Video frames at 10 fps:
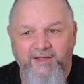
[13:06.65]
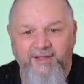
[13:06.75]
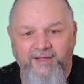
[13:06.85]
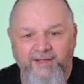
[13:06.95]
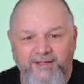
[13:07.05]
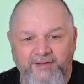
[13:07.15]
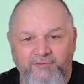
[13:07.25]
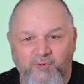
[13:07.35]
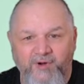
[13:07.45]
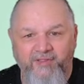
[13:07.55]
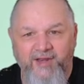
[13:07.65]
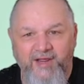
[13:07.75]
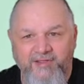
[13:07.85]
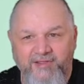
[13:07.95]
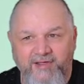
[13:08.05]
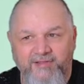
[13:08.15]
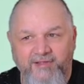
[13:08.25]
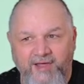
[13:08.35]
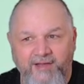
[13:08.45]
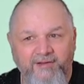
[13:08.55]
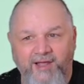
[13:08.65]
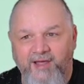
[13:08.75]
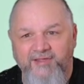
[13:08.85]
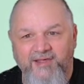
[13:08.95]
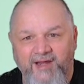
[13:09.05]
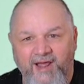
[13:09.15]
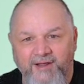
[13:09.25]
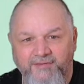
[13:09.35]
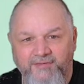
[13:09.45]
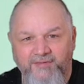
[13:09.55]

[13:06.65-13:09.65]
and one of the nice things that, like I said,